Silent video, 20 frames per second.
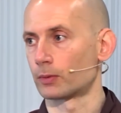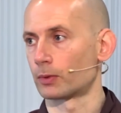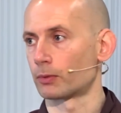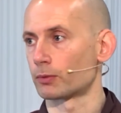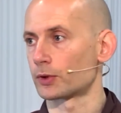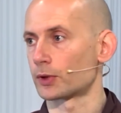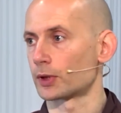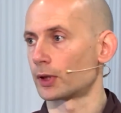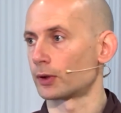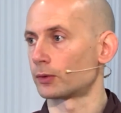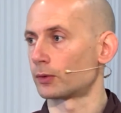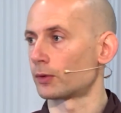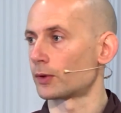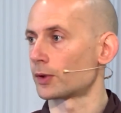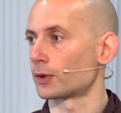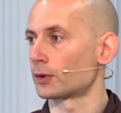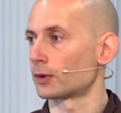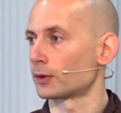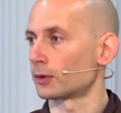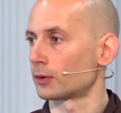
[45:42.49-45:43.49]
when we start
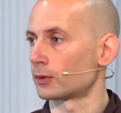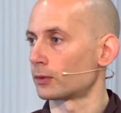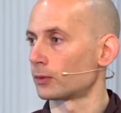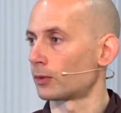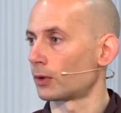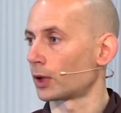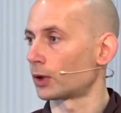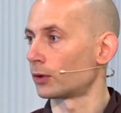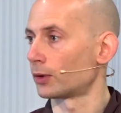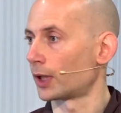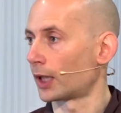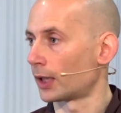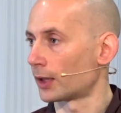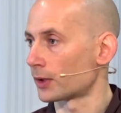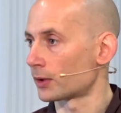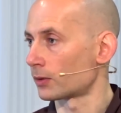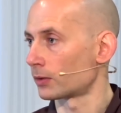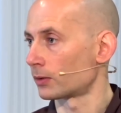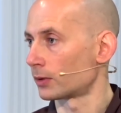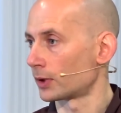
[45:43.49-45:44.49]
to
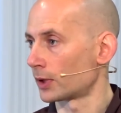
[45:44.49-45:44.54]
recognize